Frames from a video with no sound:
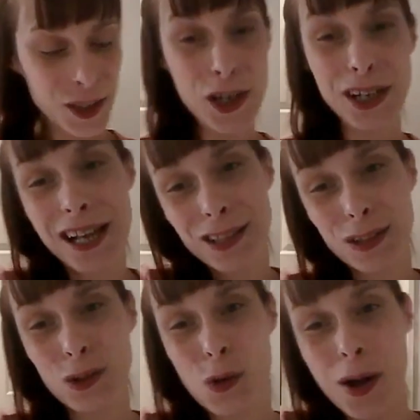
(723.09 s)
so you guys
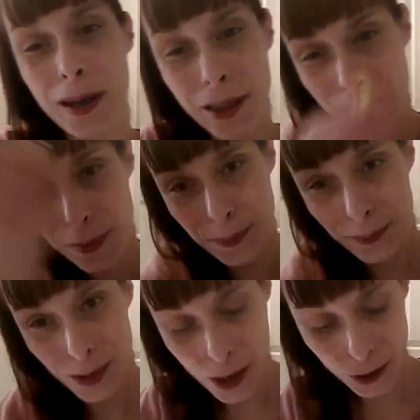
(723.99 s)
can enjoy
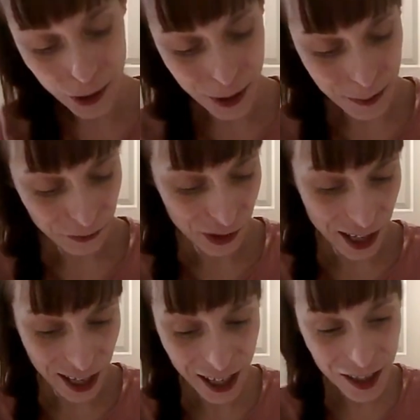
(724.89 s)
them, color them if you
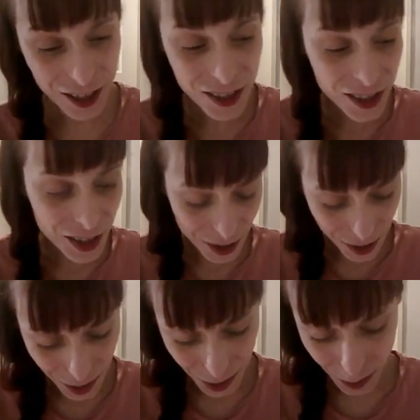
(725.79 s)
like.
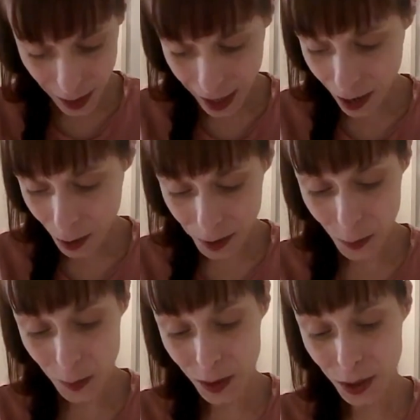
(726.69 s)
So yeah,
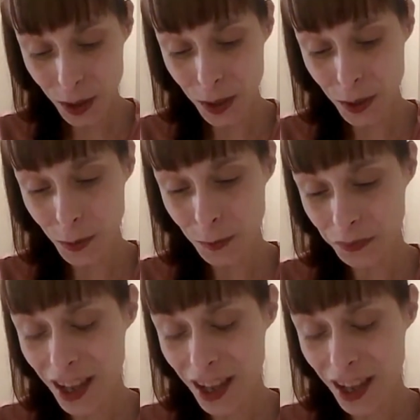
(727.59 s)
also want to show you,